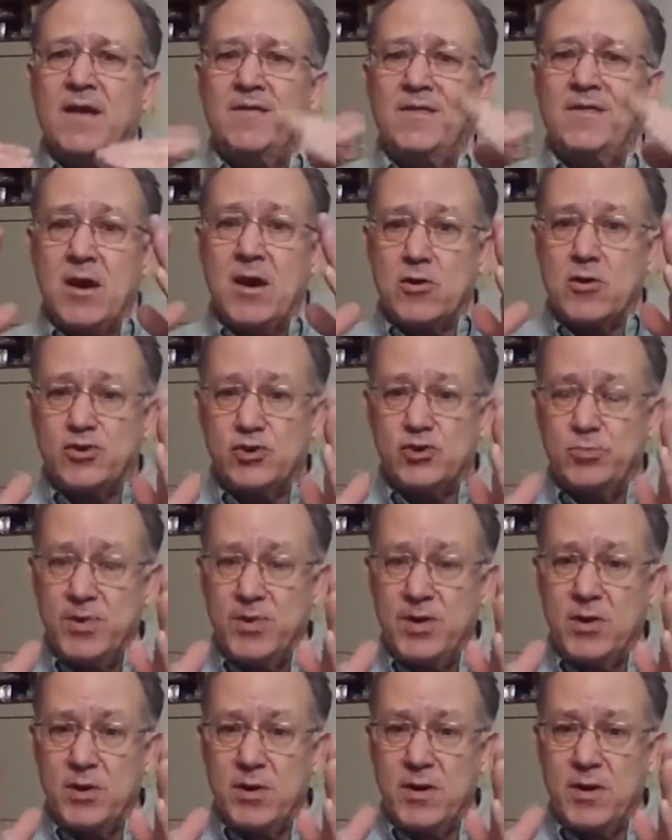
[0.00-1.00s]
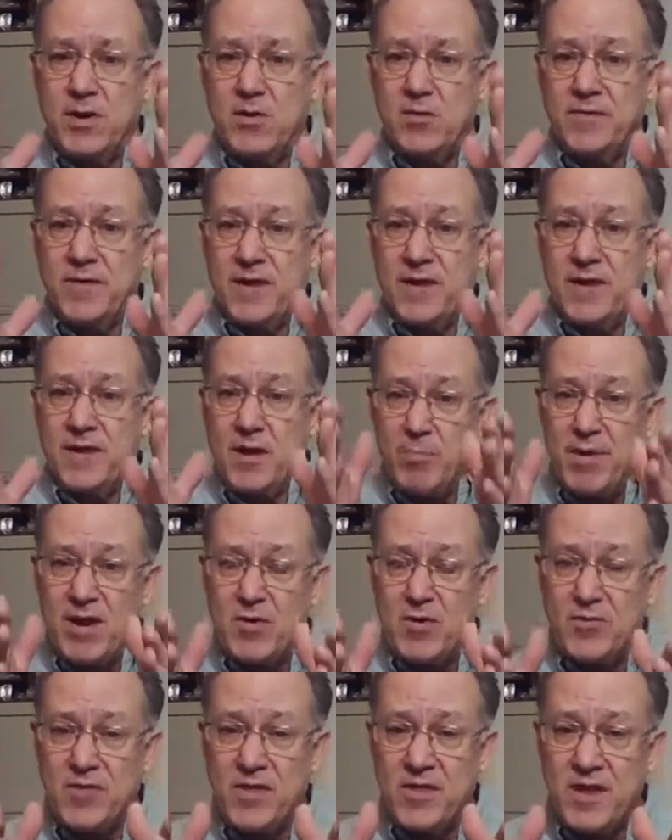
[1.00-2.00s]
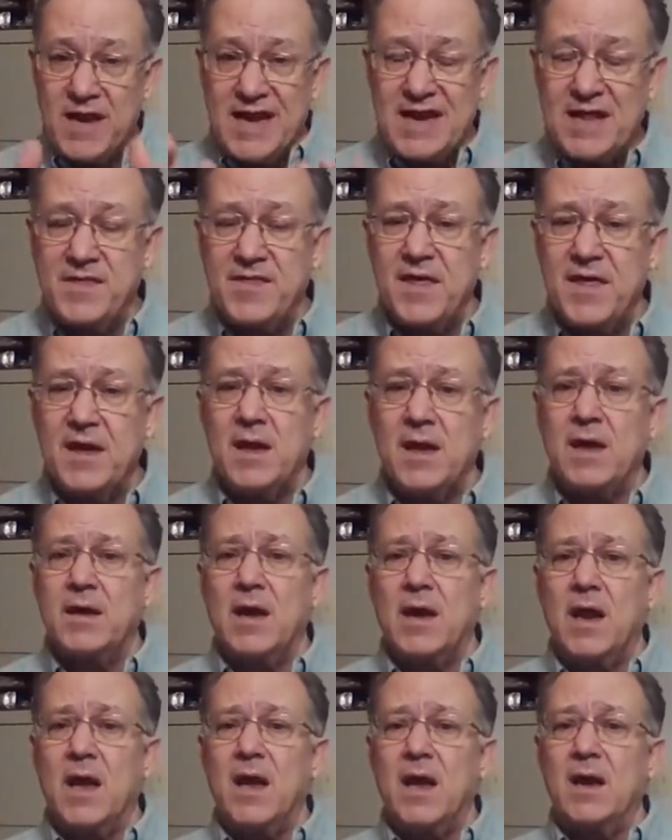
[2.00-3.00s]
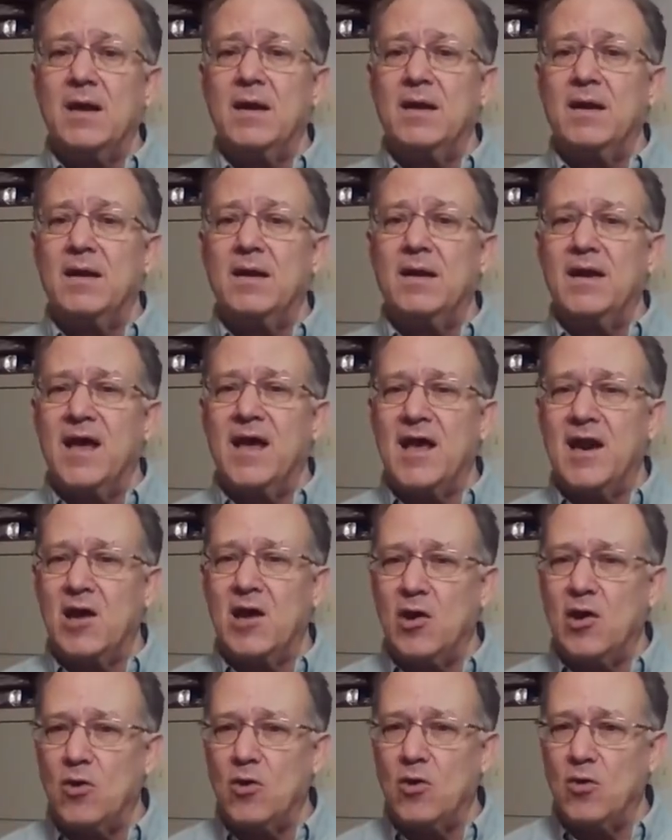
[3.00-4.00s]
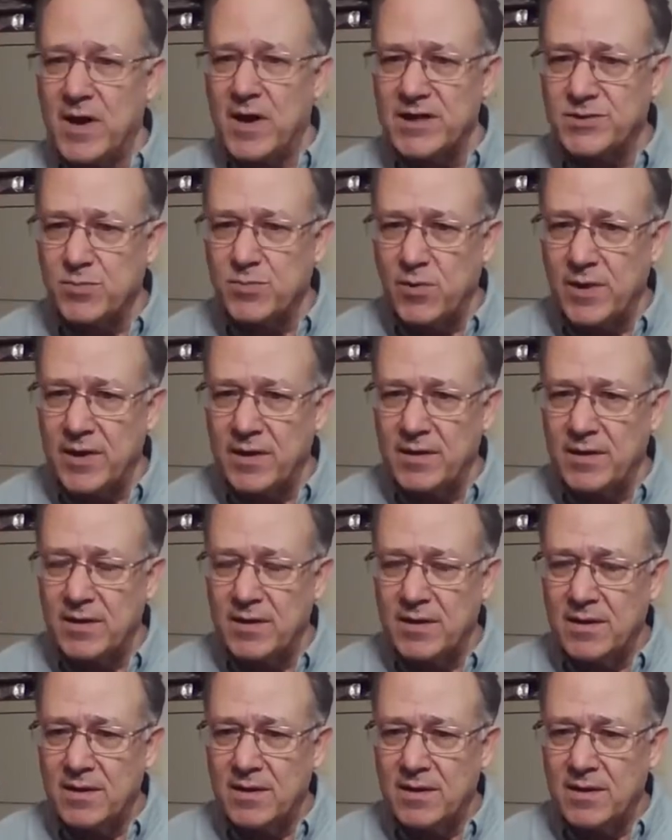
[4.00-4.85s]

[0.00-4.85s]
They are superior. They are better than anything online at a lower price point.